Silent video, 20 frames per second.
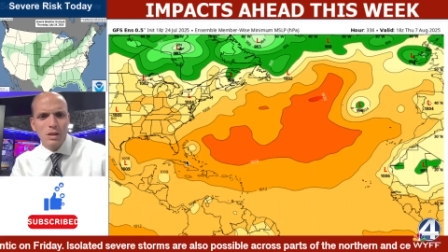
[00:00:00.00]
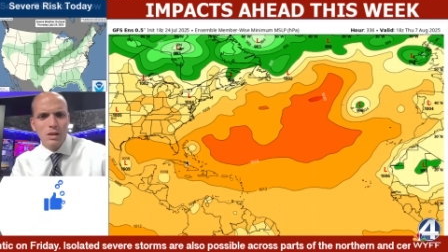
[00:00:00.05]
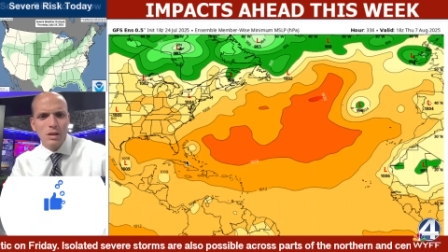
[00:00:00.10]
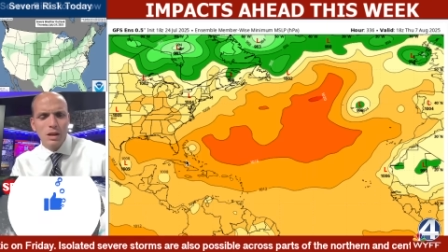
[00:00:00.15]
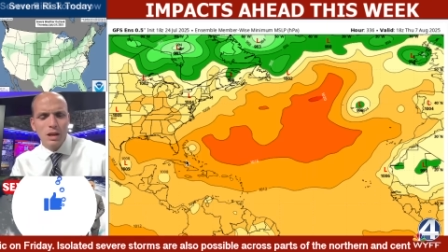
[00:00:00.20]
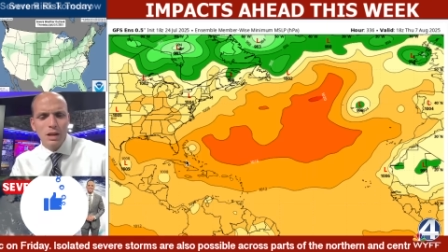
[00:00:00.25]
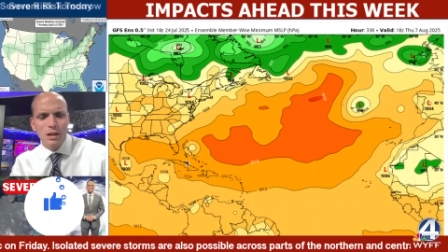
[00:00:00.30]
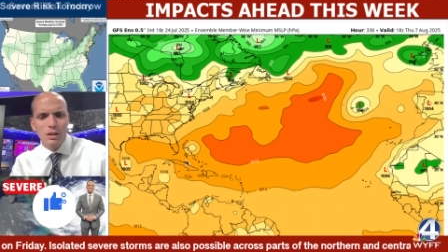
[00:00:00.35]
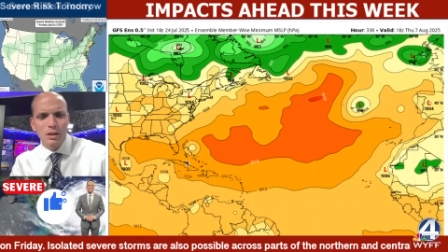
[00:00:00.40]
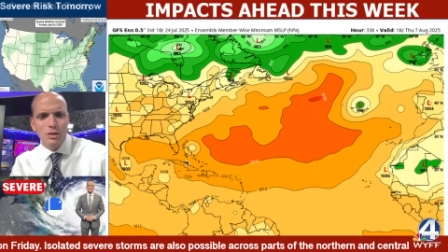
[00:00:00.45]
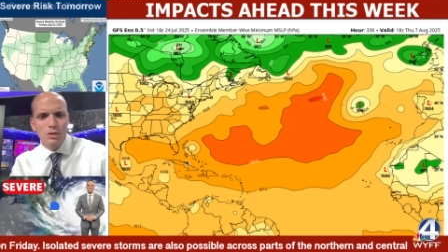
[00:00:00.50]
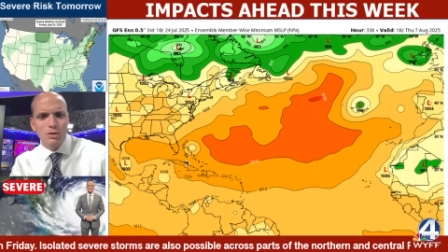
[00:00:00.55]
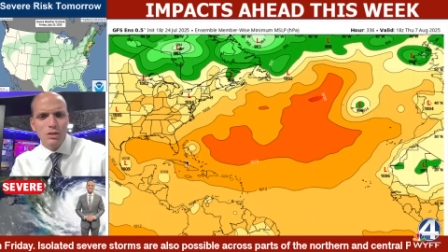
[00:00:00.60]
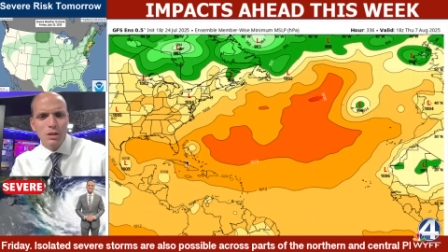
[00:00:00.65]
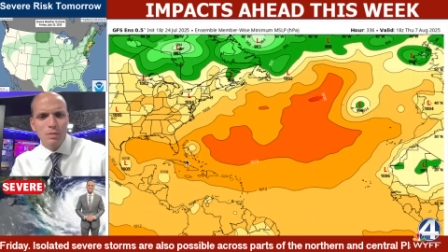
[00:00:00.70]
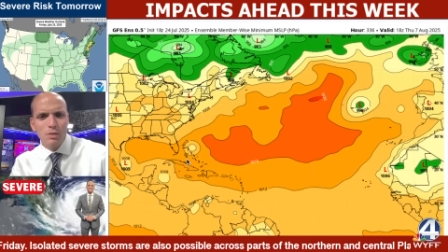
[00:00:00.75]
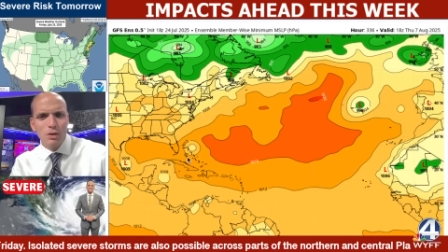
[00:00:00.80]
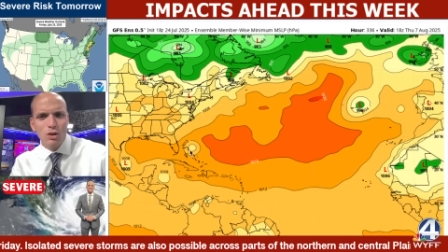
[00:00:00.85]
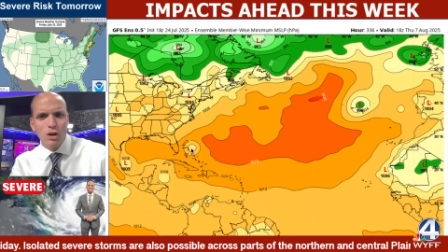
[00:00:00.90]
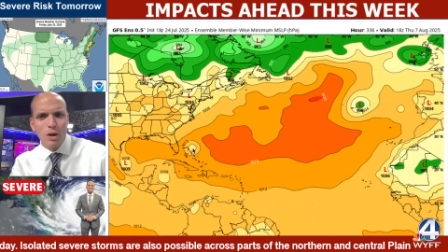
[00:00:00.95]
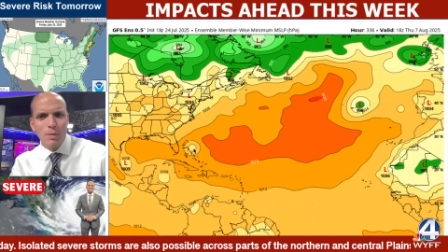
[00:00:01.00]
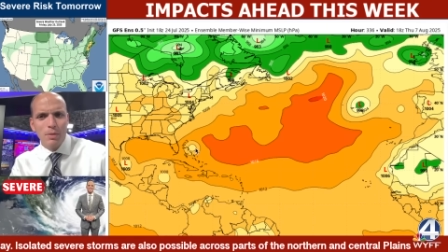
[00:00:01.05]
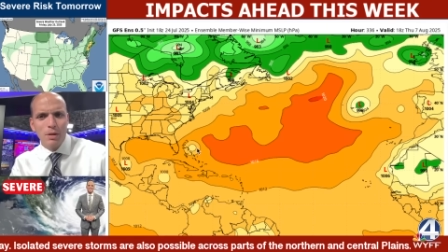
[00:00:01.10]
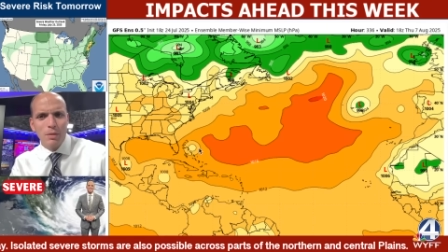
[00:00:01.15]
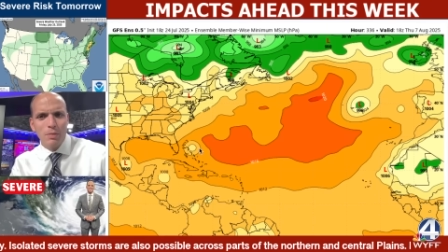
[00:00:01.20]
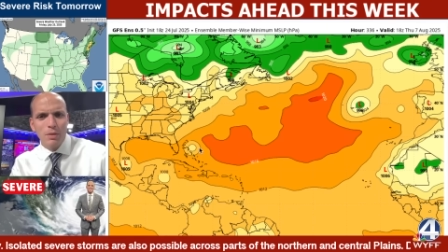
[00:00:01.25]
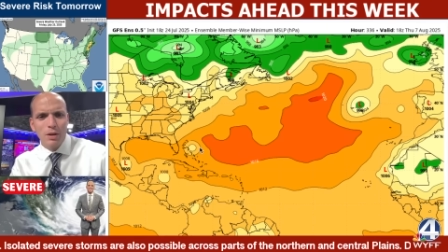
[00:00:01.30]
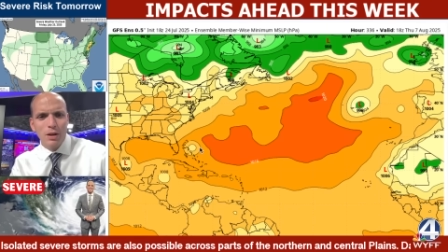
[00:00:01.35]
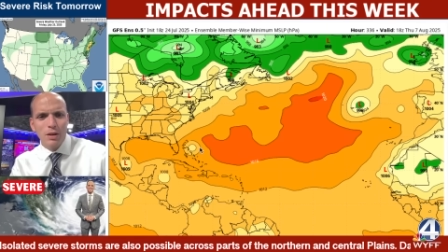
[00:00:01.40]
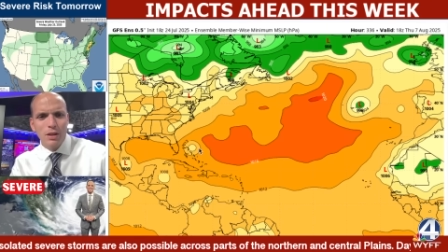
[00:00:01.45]
Got a little something cropping
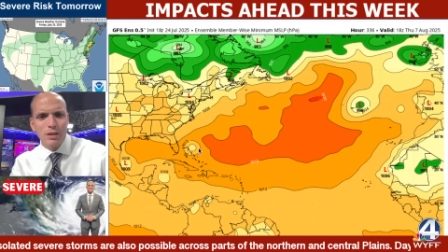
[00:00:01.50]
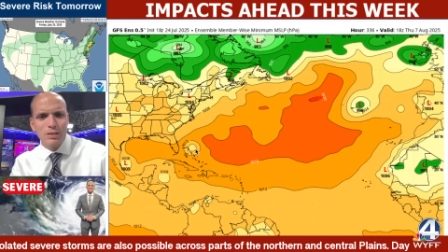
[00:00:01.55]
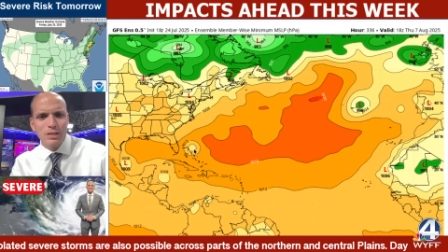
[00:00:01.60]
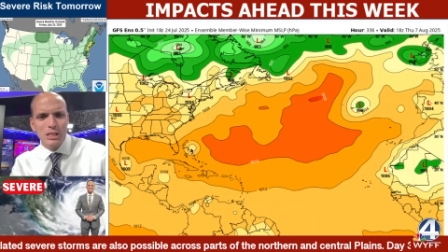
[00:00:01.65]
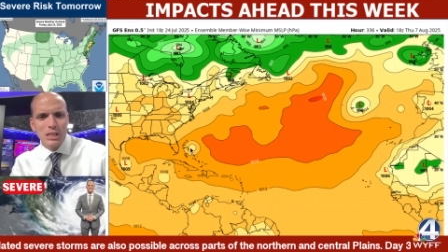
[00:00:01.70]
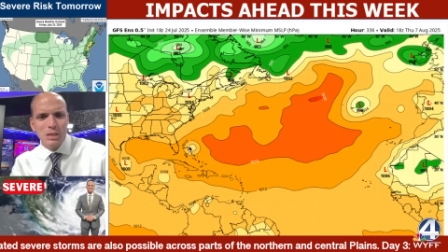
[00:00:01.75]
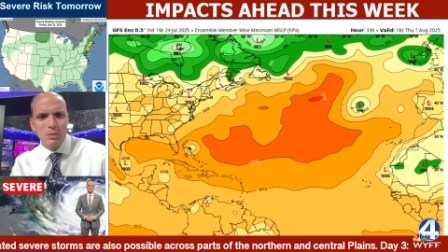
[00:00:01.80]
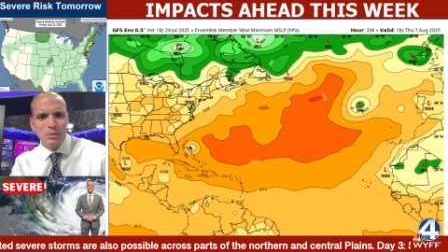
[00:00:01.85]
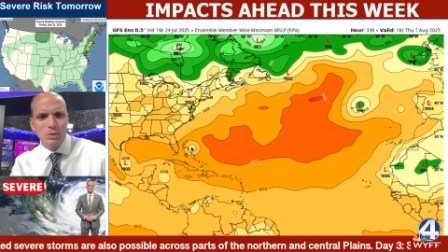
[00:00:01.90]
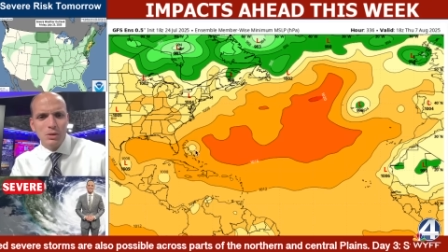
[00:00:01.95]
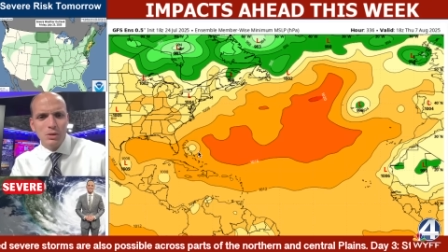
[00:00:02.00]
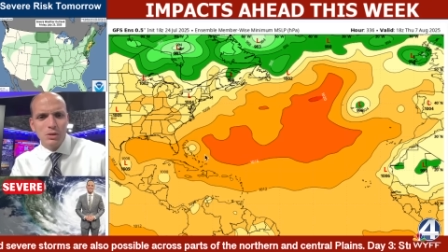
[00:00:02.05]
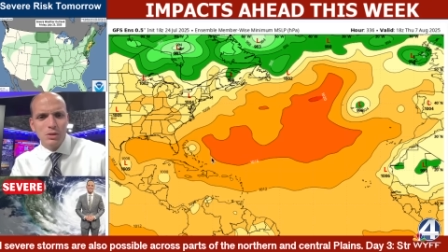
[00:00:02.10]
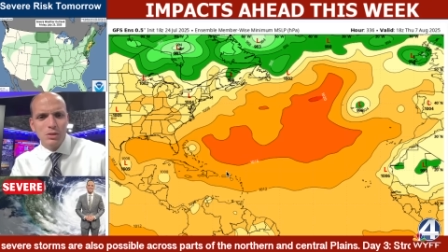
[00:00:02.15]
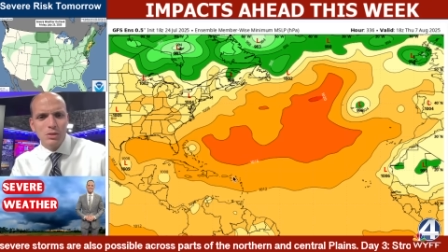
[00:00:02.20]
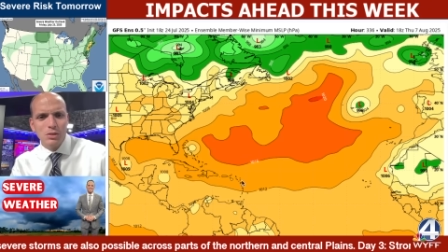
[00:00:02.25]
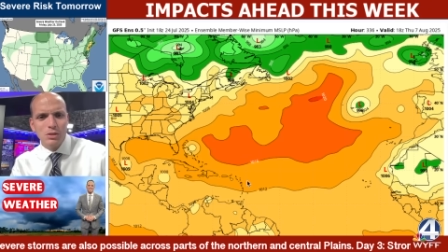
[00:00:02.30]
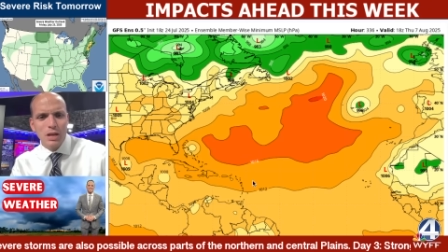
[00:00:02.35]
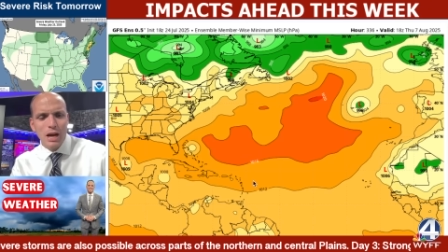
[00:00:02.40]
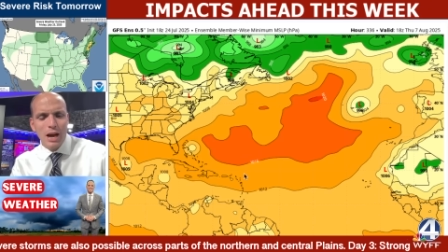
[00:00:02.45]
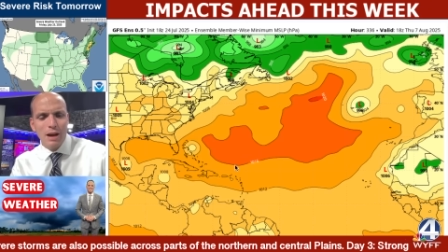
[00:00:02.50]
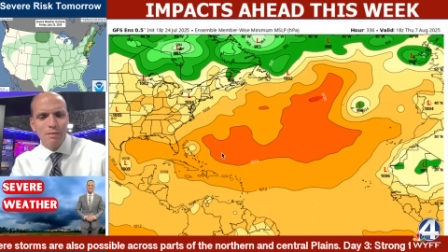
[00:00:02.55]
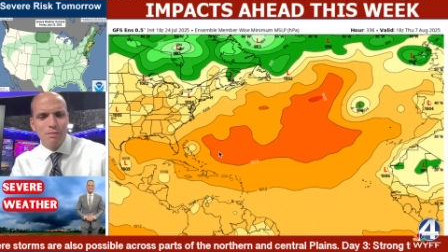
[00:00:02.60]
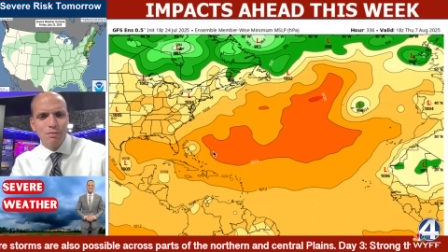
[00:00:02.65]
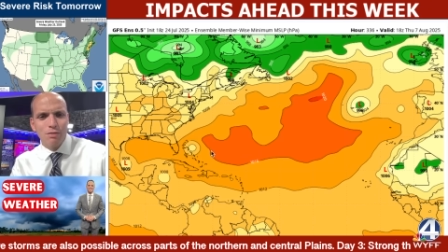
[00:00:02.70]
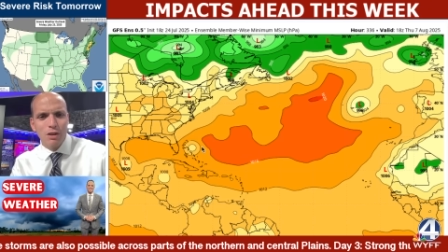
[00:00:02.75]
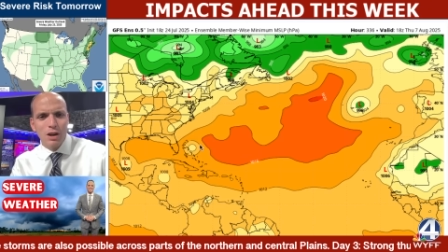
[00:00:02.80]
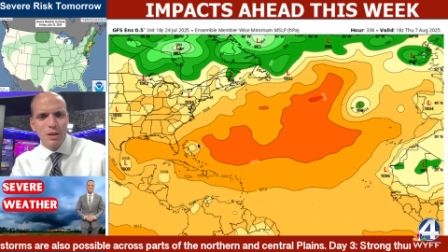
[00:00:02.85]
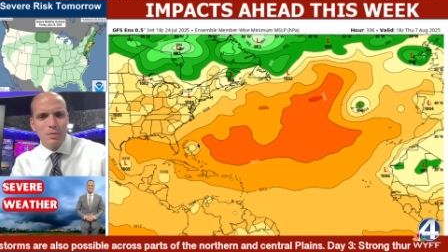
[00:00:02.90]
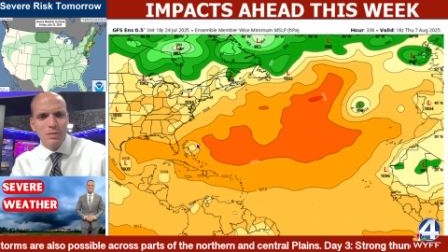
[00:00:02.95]
up there. That's similar time
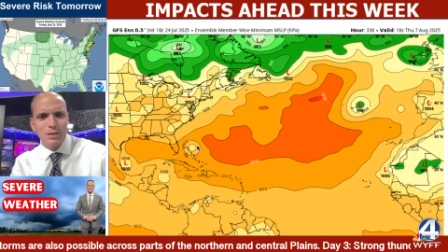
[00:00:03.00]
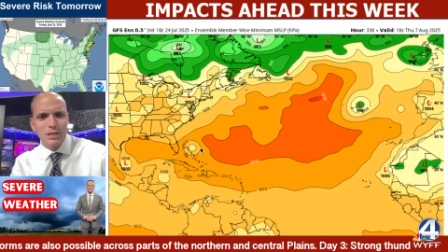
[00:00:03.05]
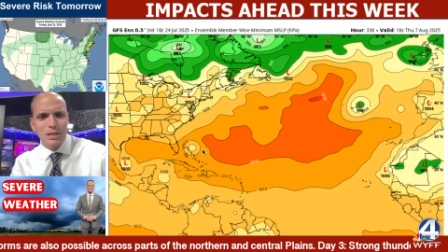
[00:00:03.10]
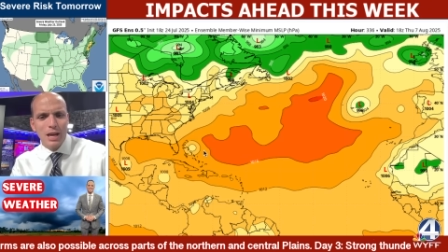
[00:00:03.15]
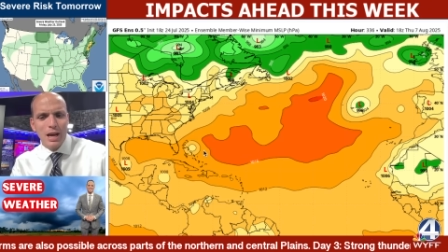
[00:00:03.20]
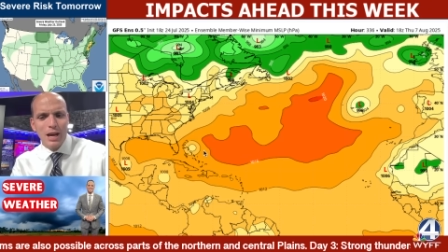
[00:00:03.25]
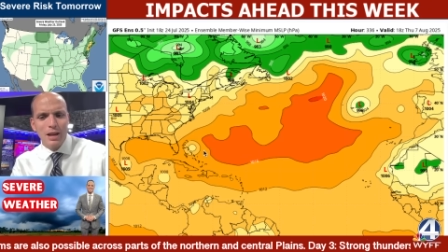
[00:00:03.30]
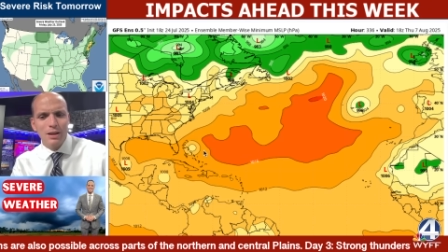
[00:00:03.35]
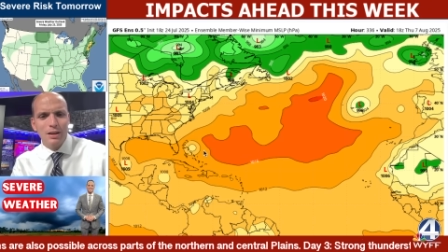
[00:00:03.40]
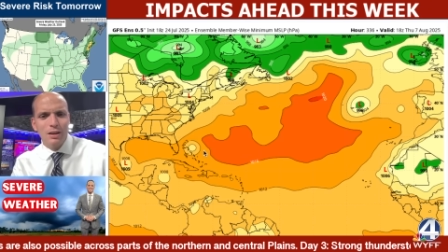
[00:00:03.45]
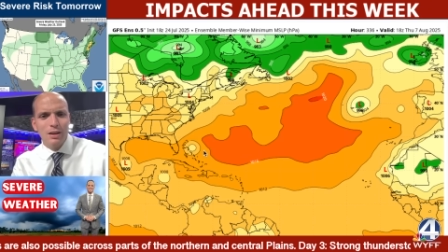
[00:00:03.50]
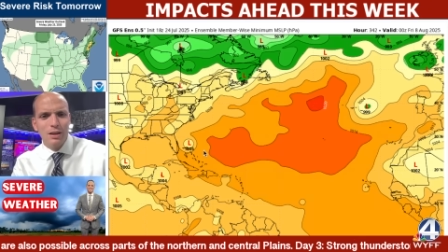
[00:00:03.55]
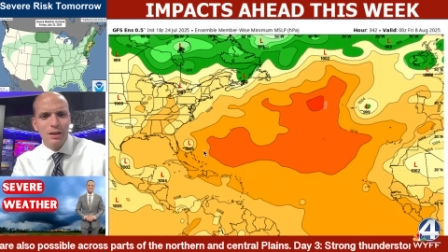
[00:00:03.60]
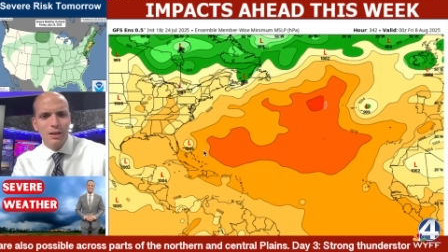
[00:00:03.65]
frame as that.